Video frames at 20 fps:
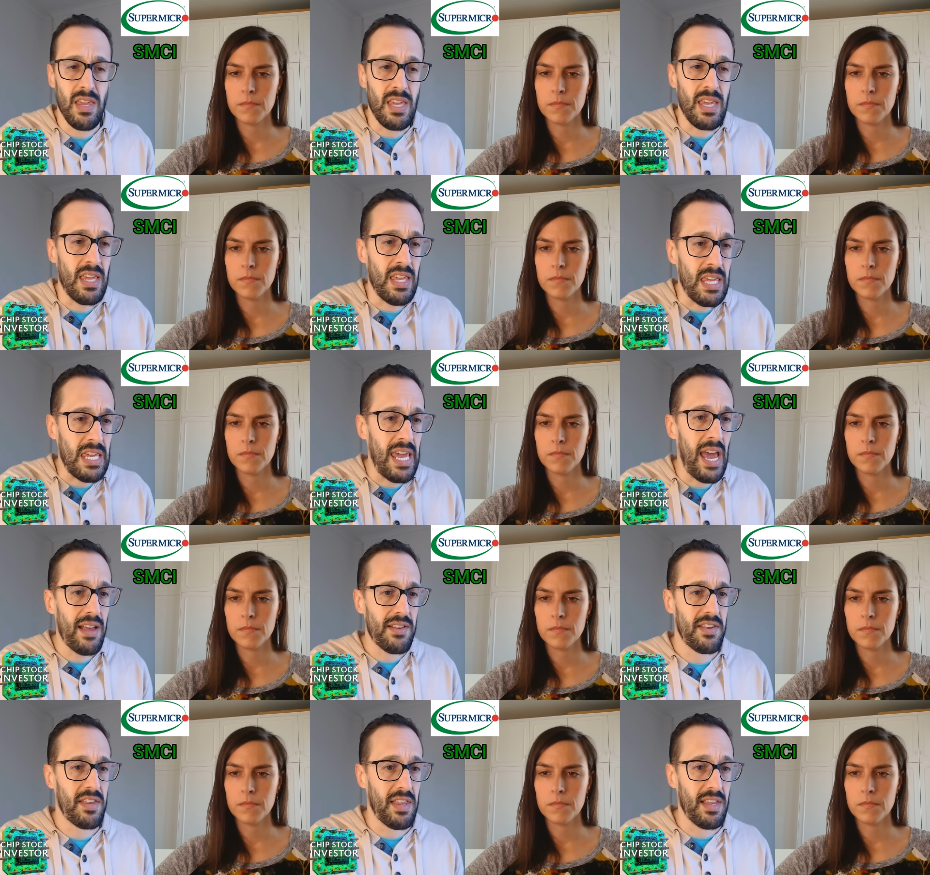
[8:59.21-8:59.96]

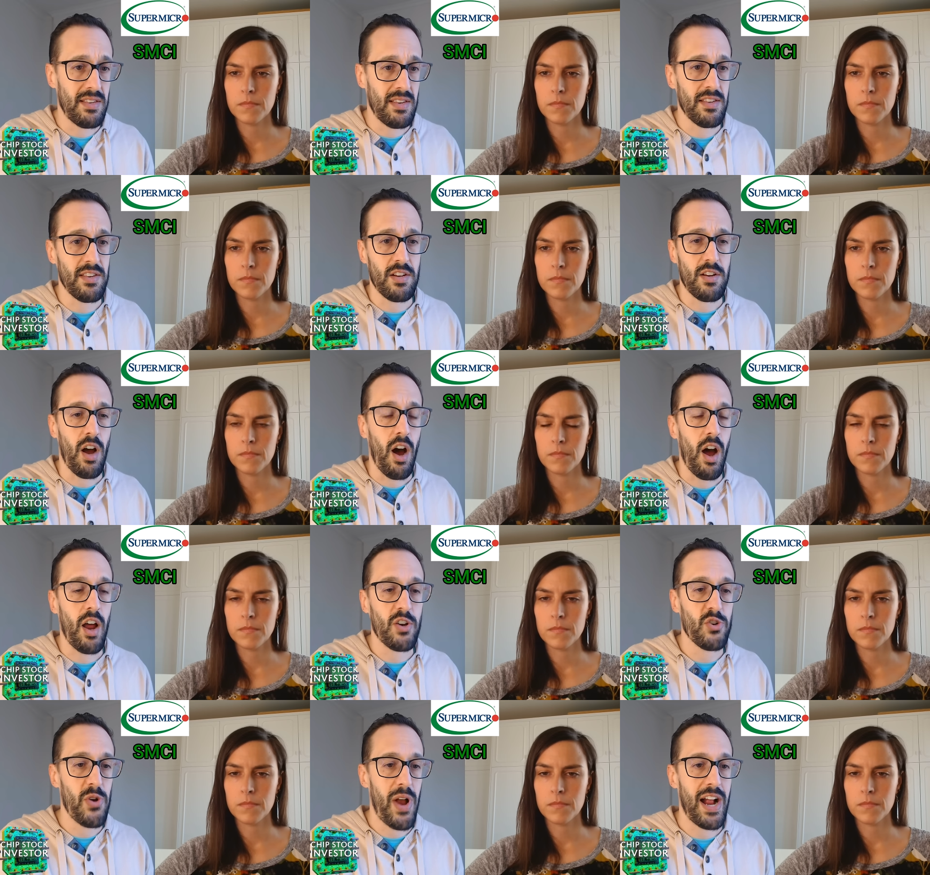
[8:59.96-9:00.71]
Speaker 1: Yes, this is a
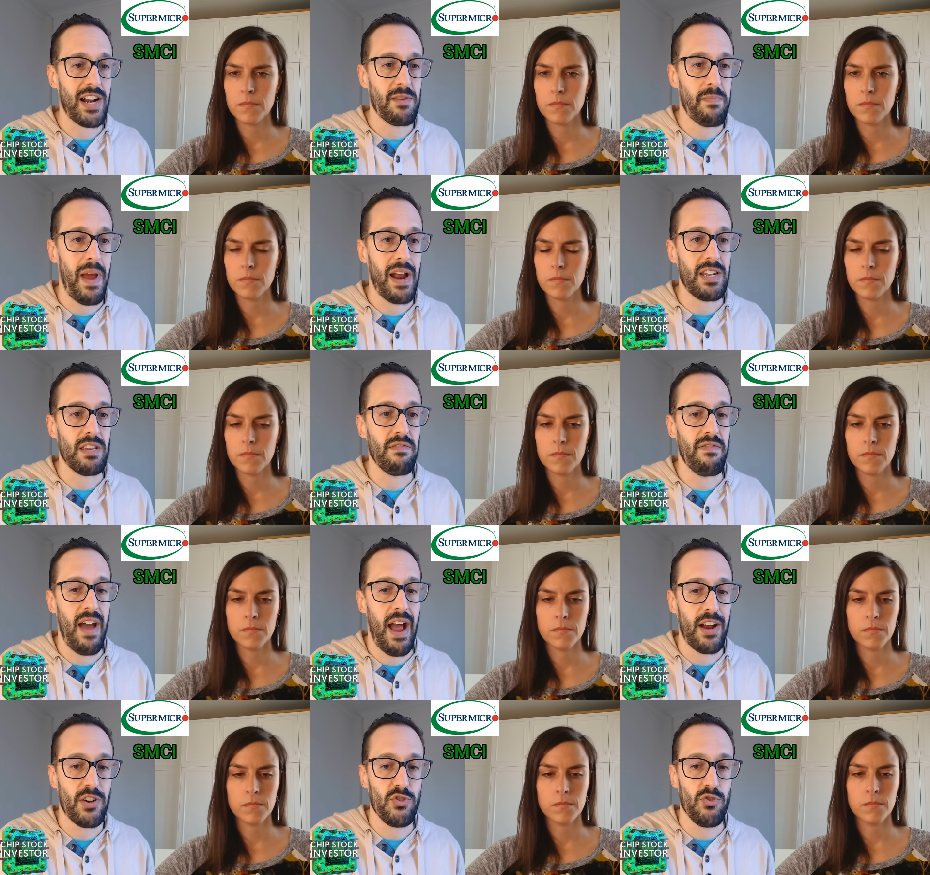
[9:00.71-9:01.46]
contract
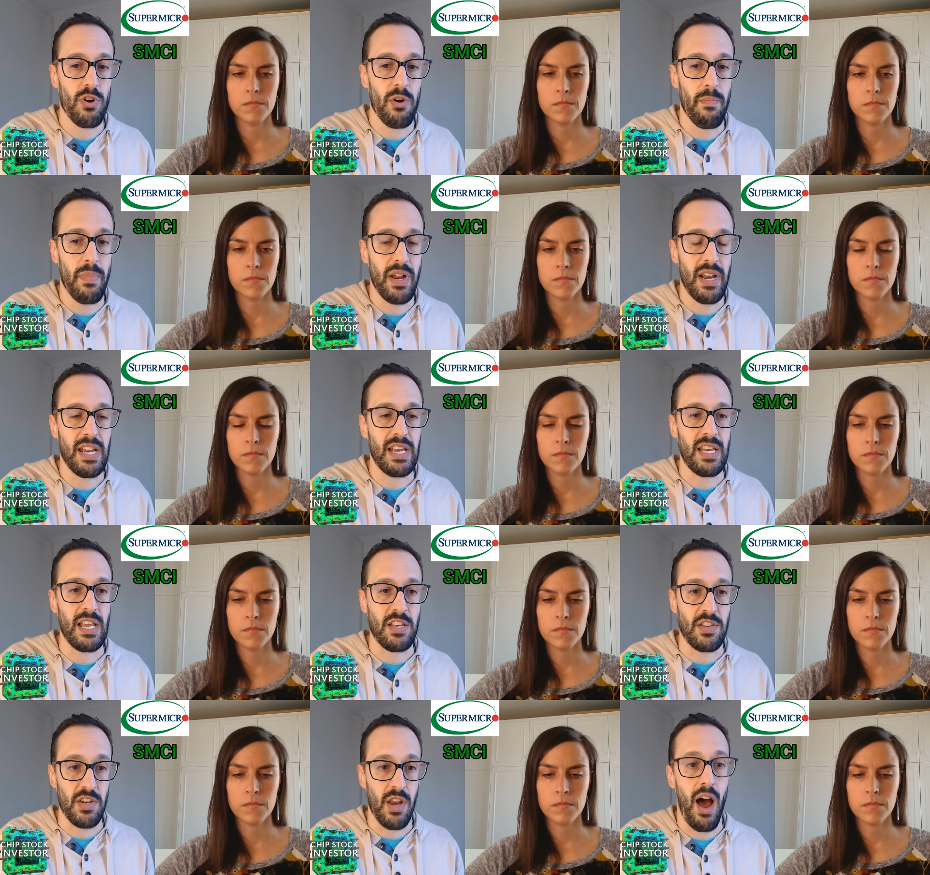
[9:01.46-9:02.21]
manufacturer, but
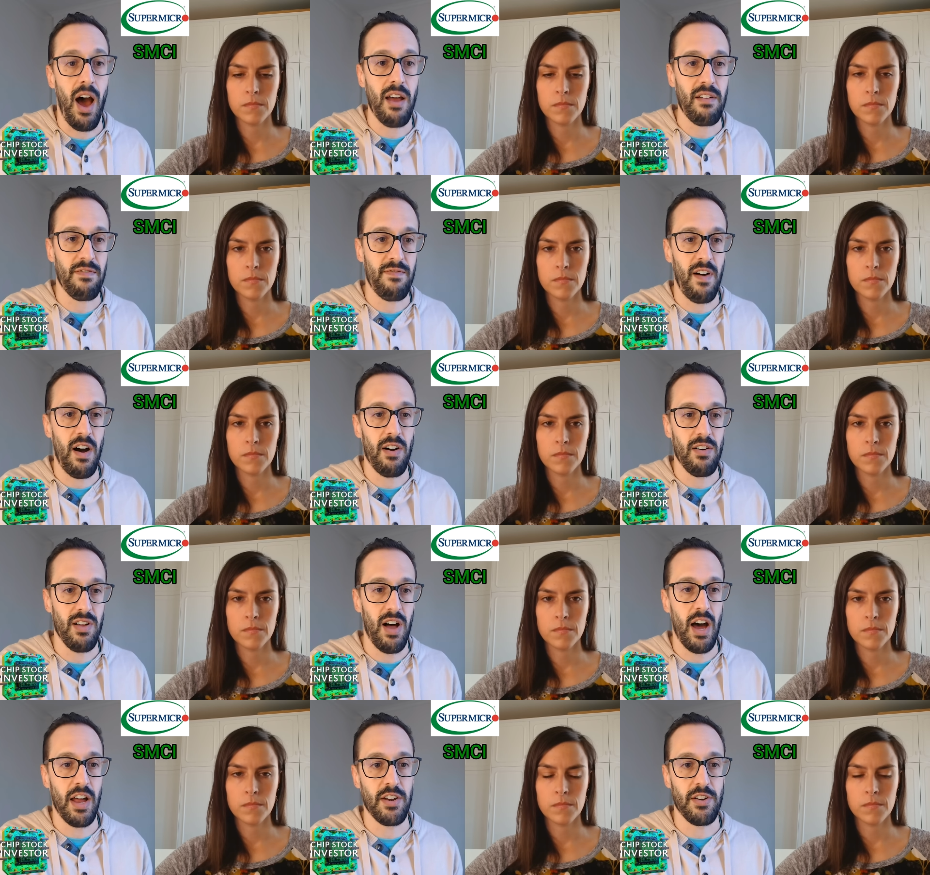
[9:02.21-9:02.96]
it does not
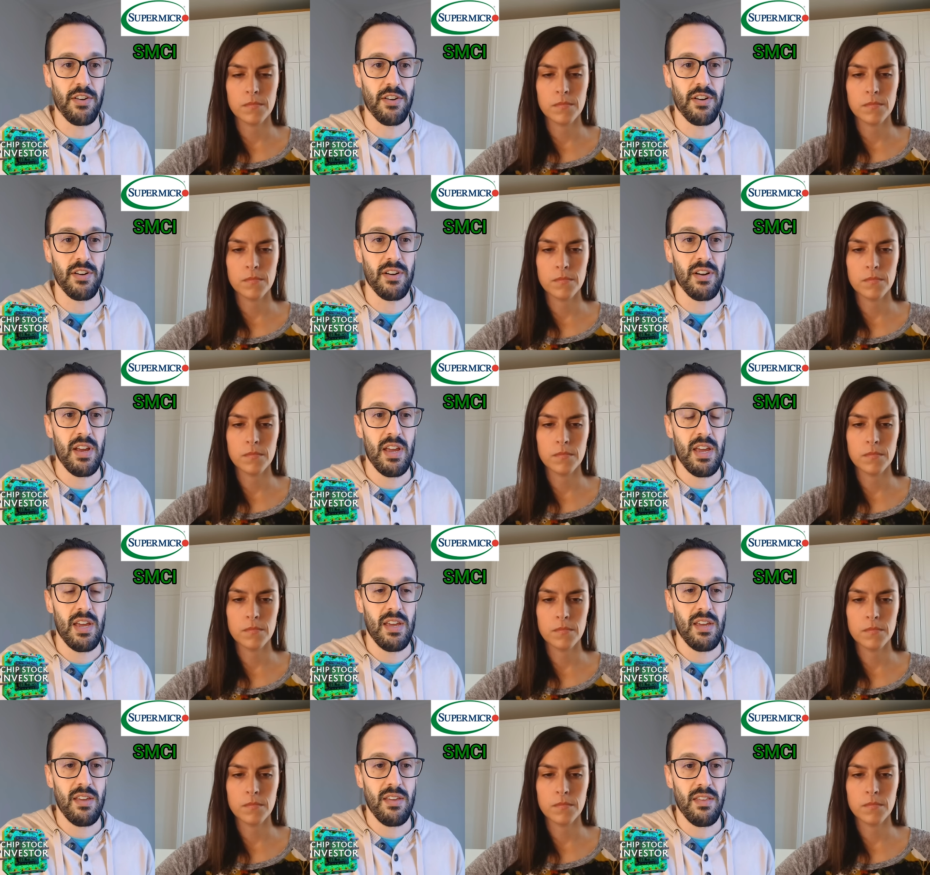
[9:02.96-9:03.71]
fall under
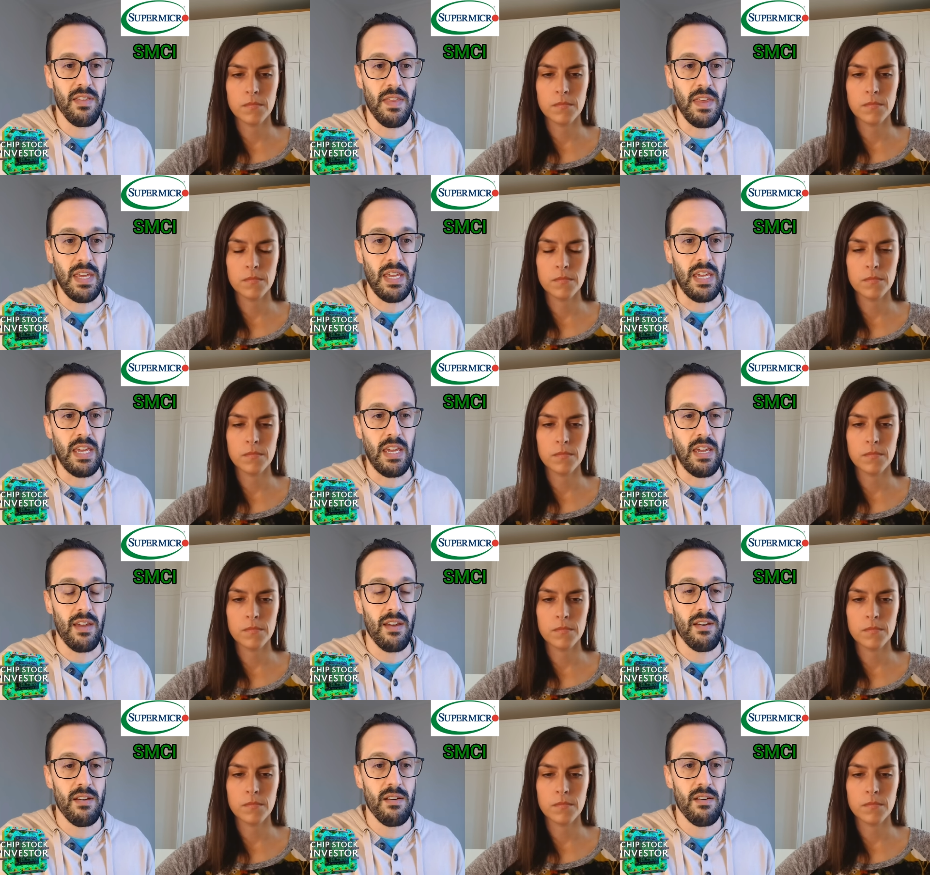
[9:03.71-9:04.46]
the